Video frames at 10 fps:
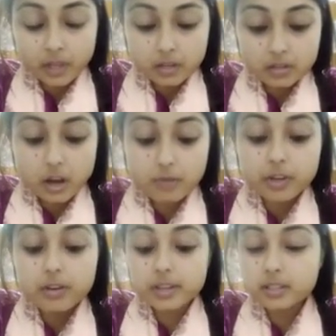So how will
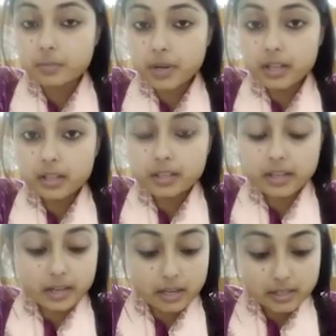you explain?
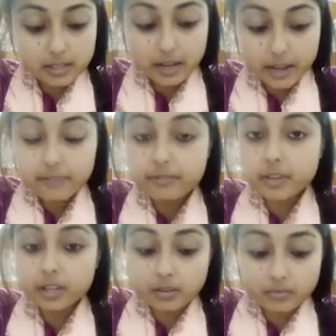There's life
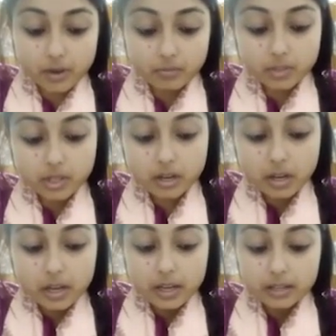in the fountain.
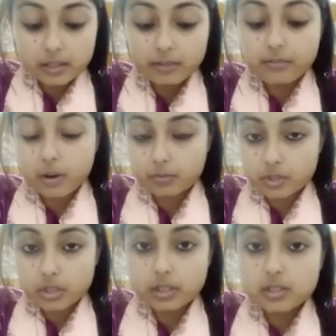The
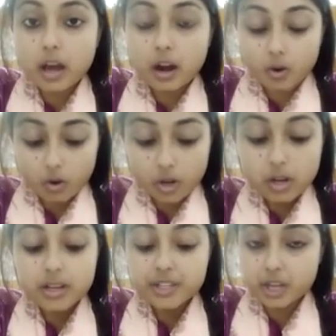fountains are all
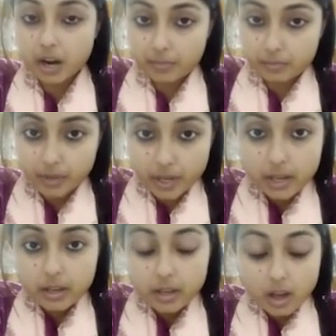sharply
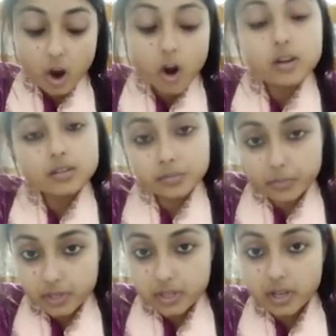or
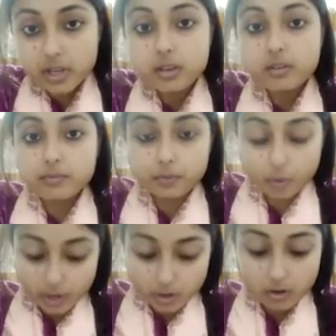speedily
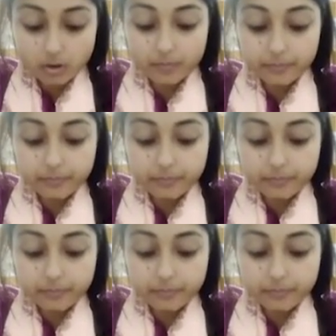flowing on.